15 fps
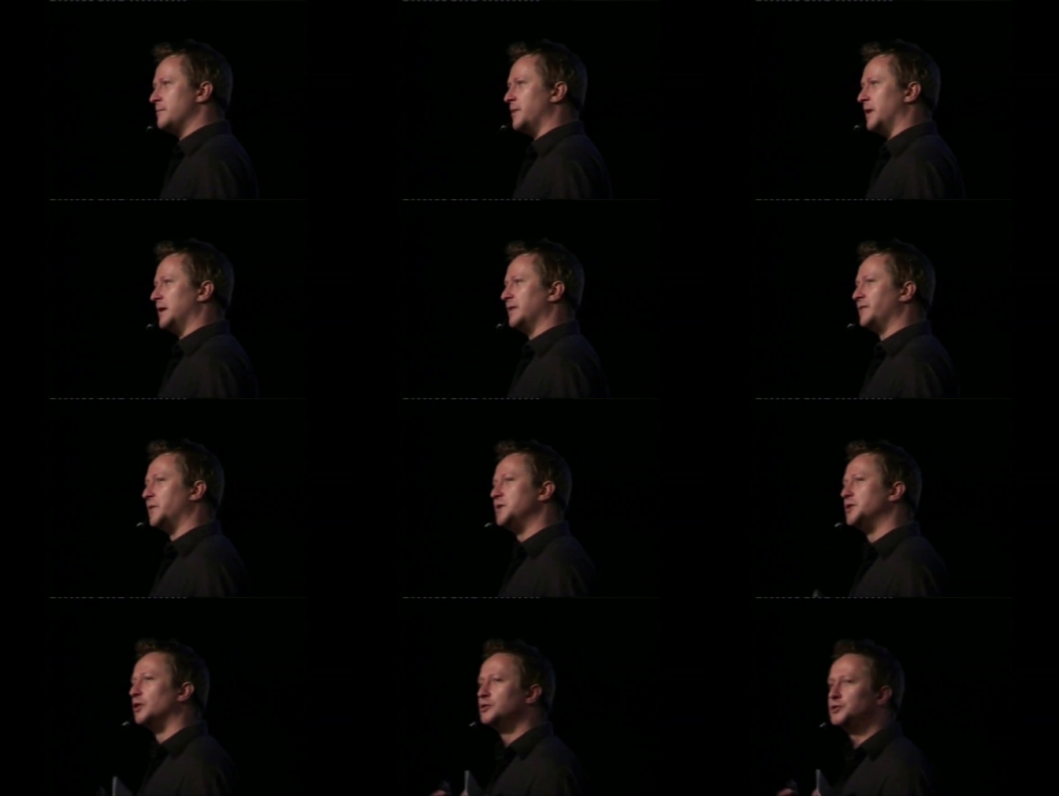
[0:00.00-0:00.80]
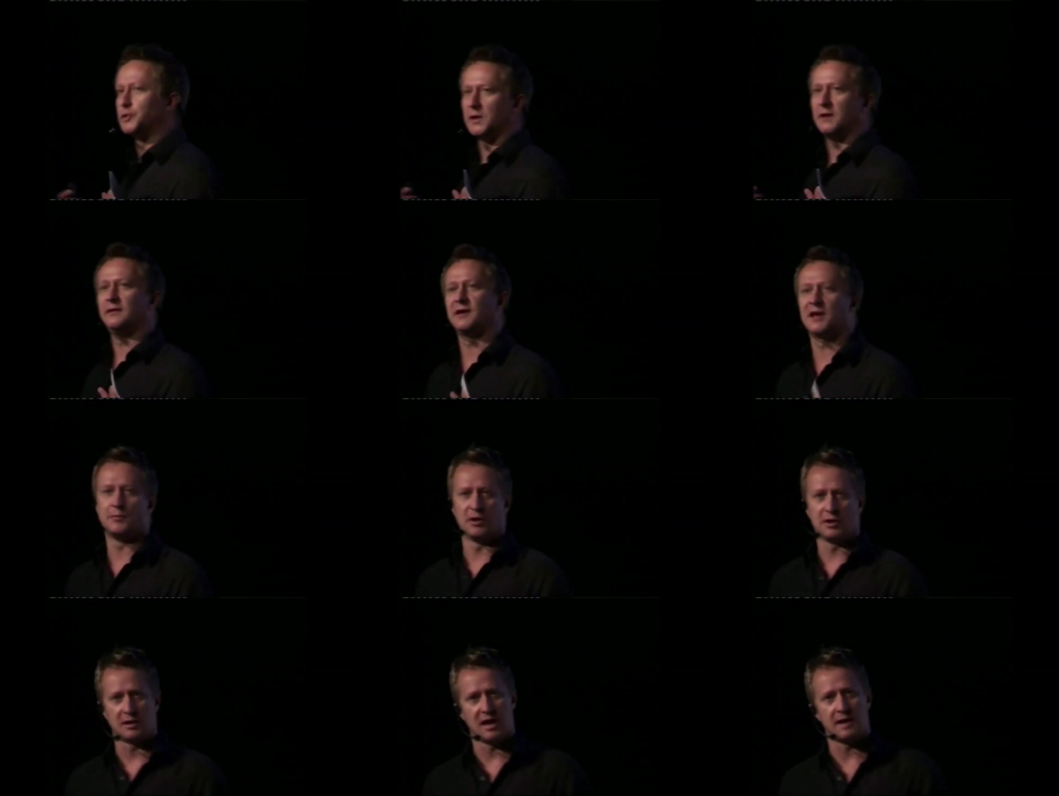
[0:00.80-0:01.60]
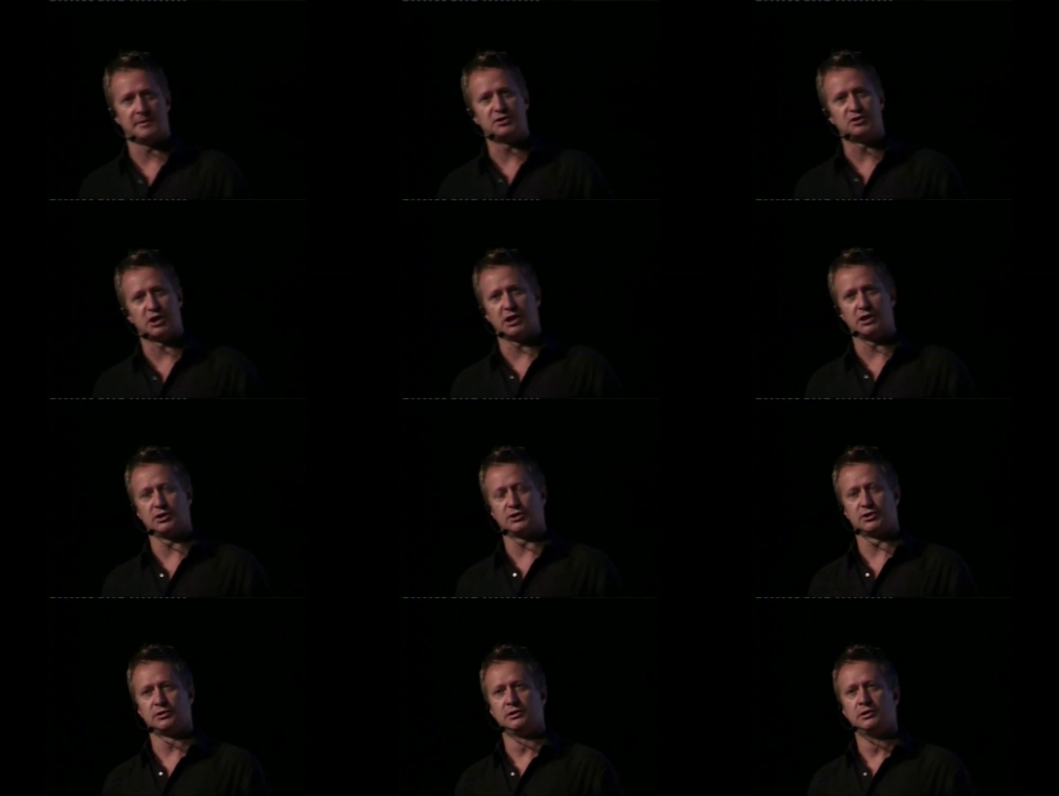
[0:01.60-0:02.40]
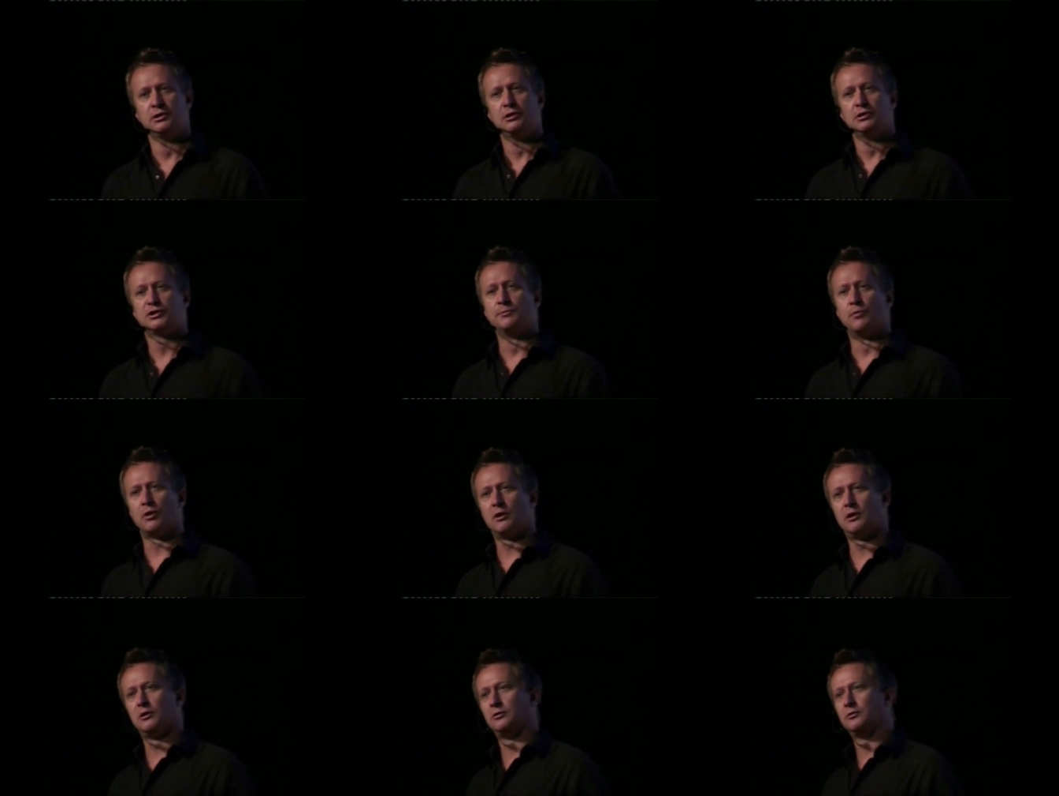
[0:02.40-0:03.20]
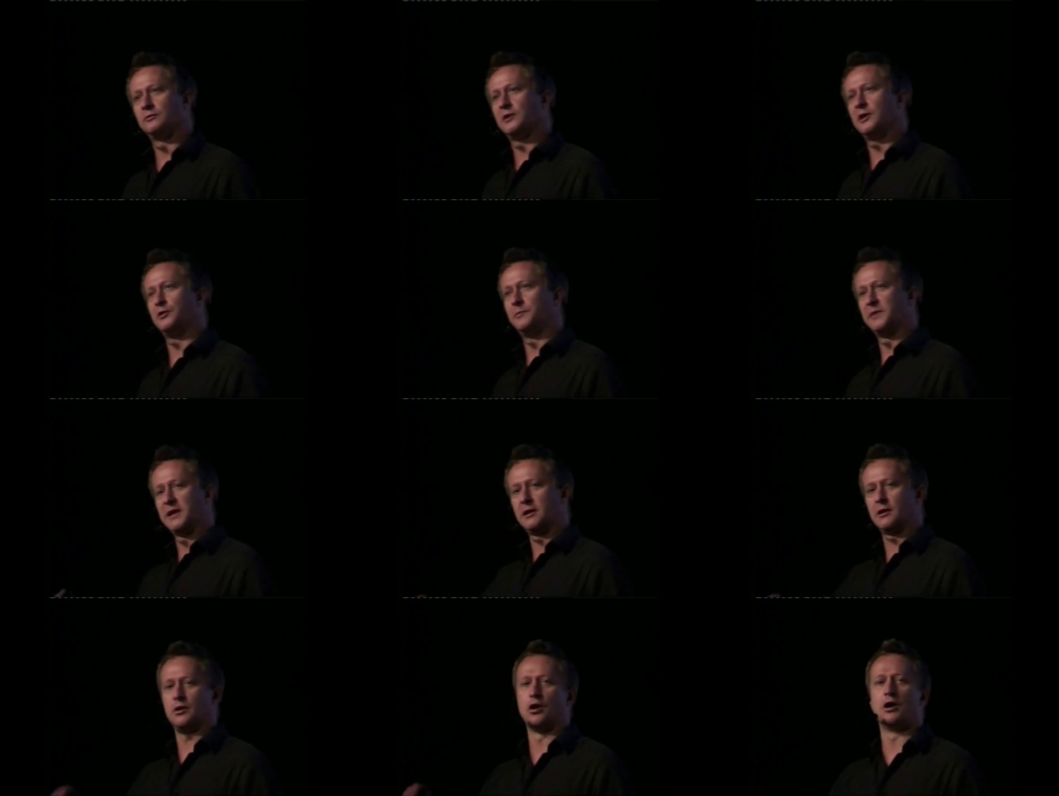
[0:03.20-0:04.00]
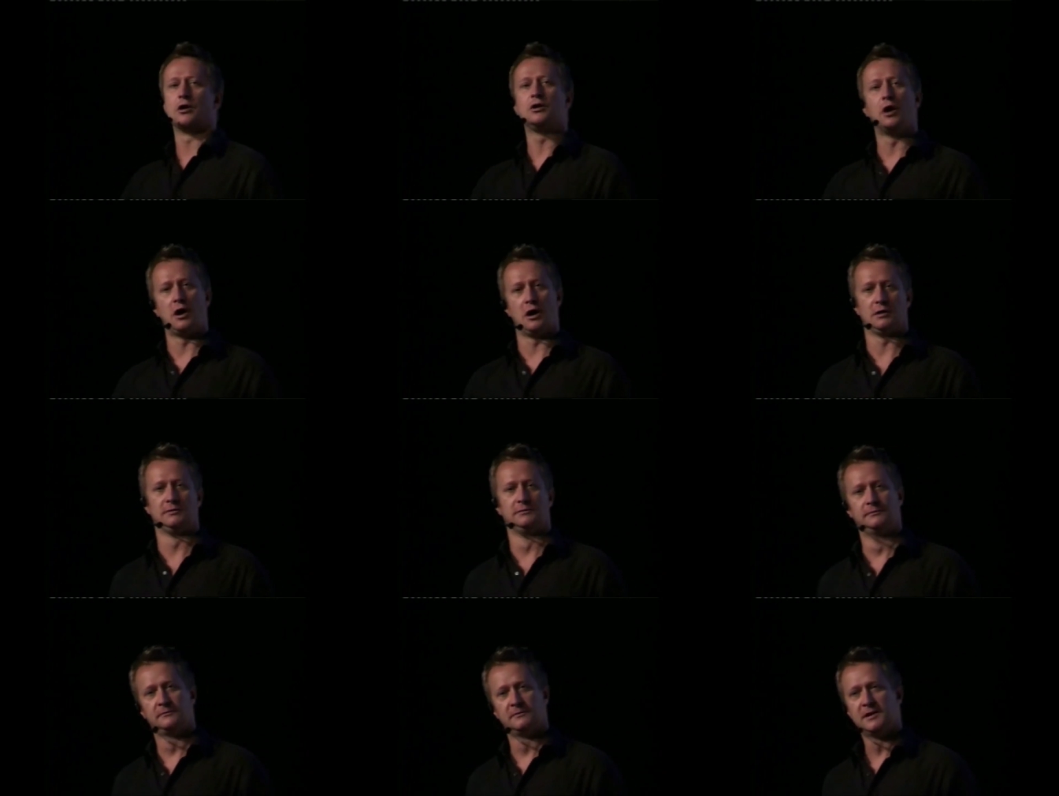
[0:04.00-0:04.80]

But if we don't do anything about climate change, tomorrow it'll be here in Hong Kong.